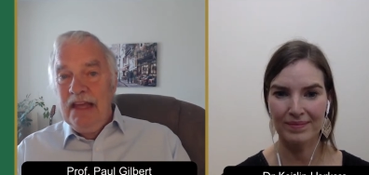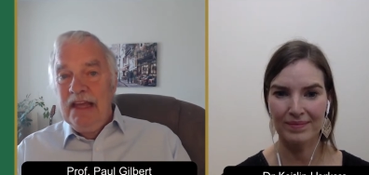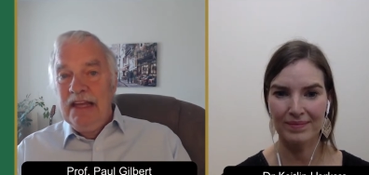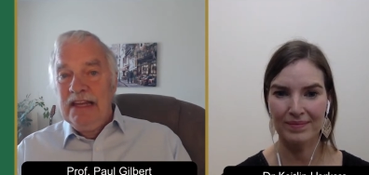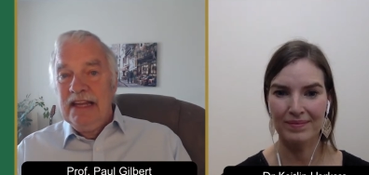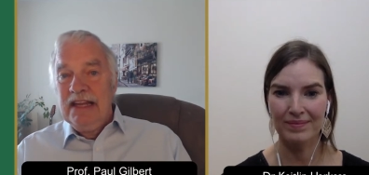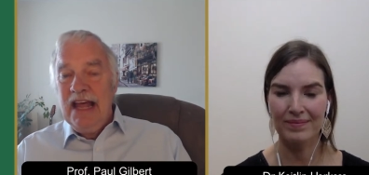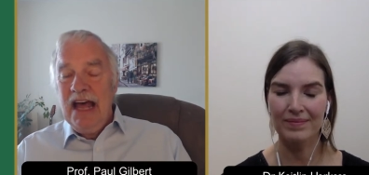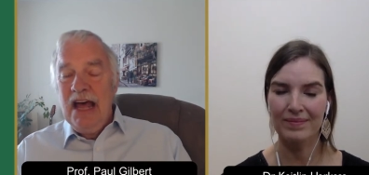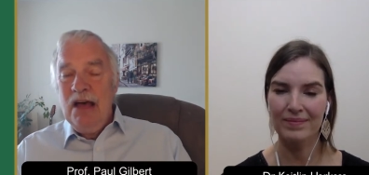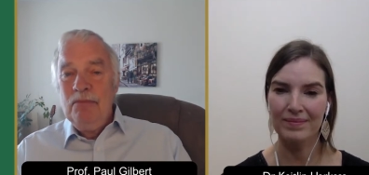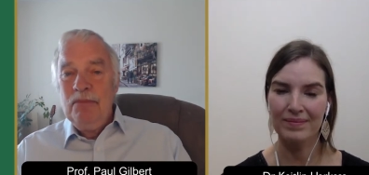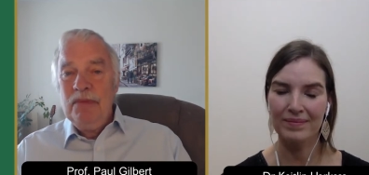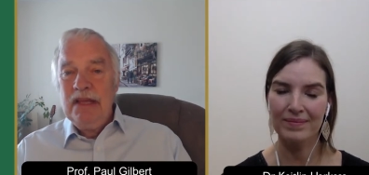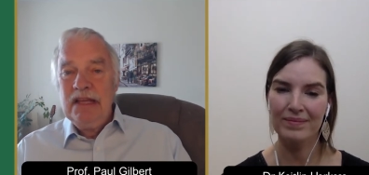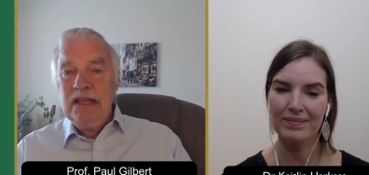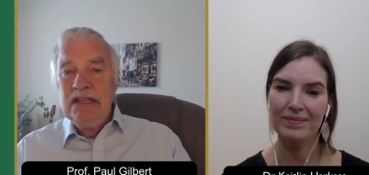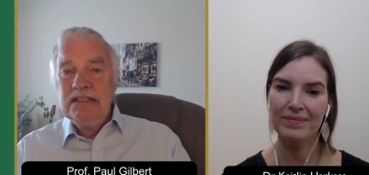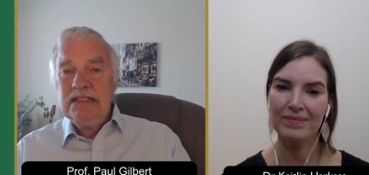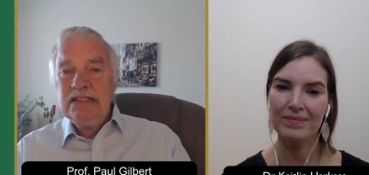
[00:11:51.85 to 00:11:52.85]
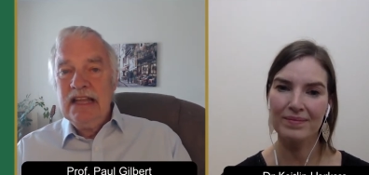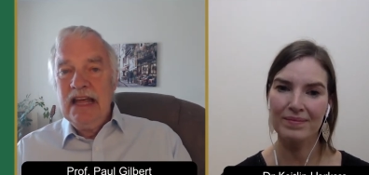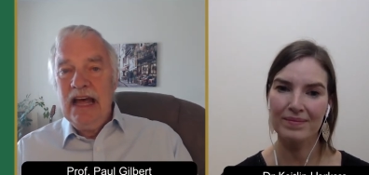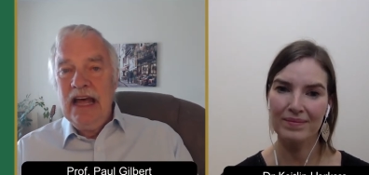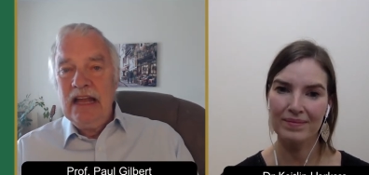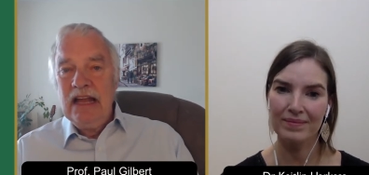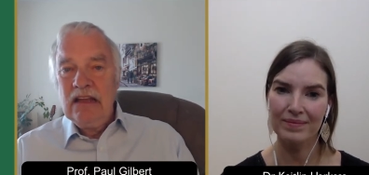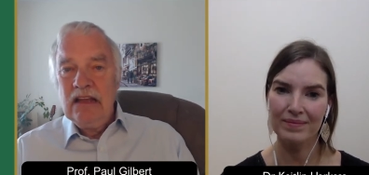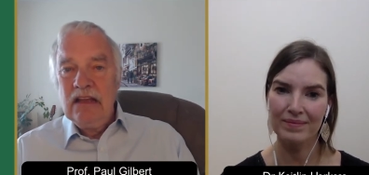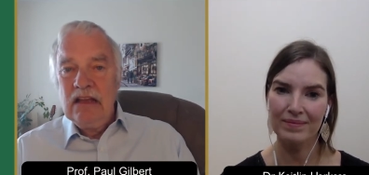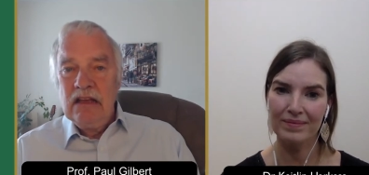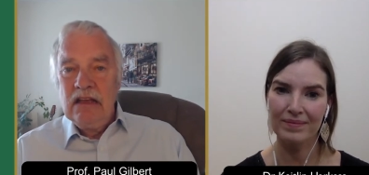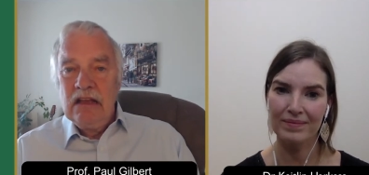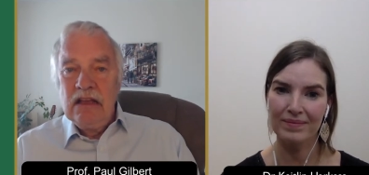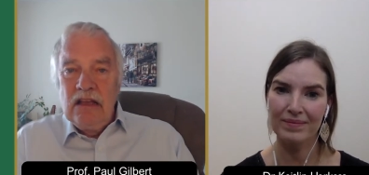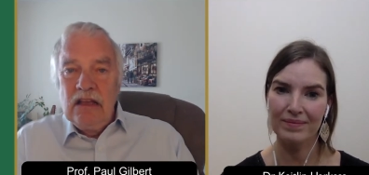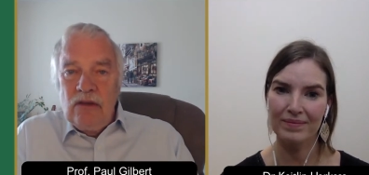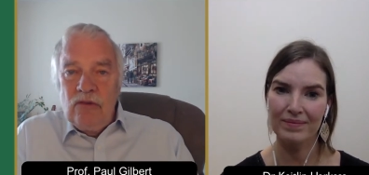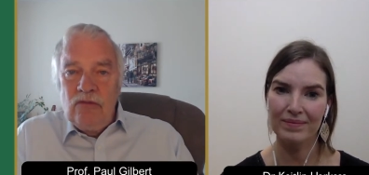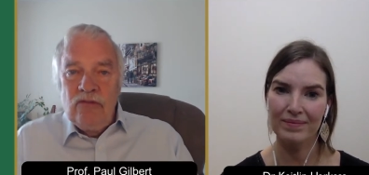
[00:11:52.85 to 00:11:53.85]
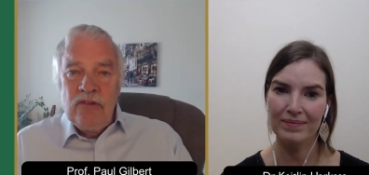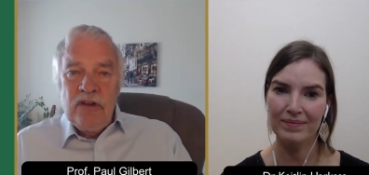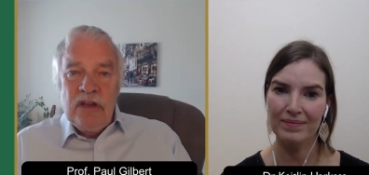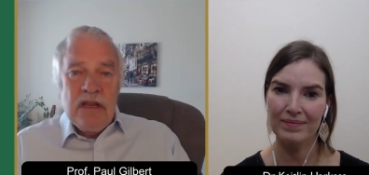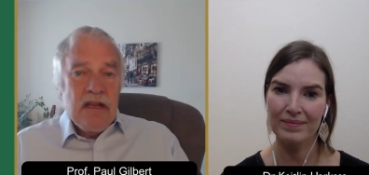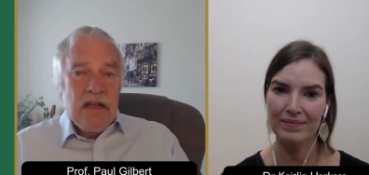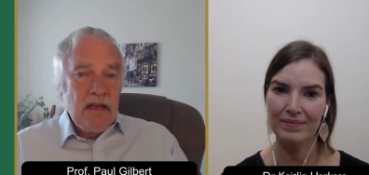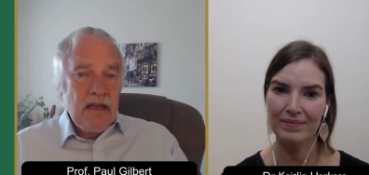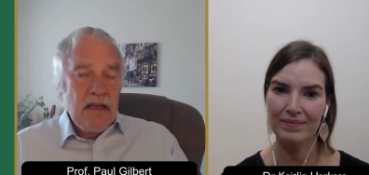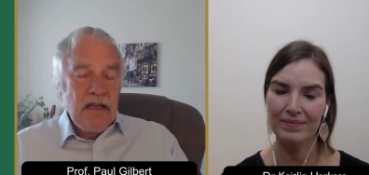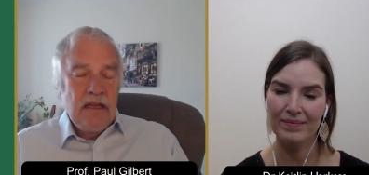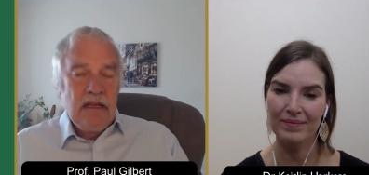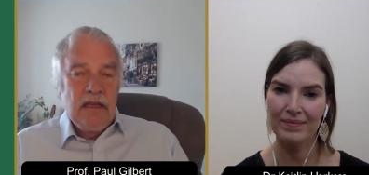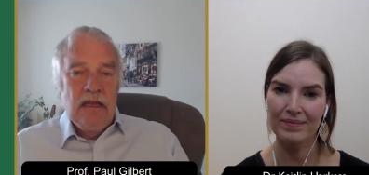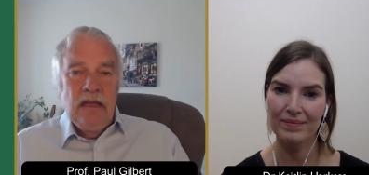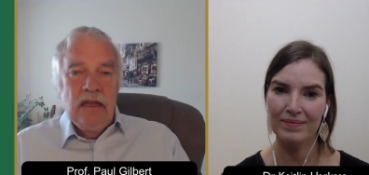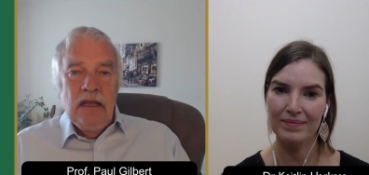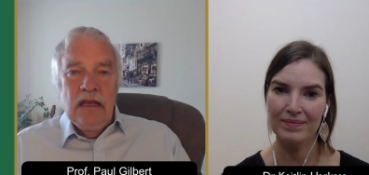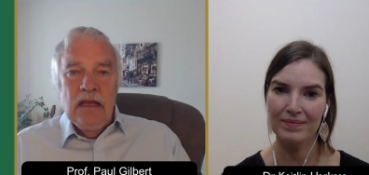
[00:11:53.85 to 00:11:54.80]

Speaker 1: Now, that means that really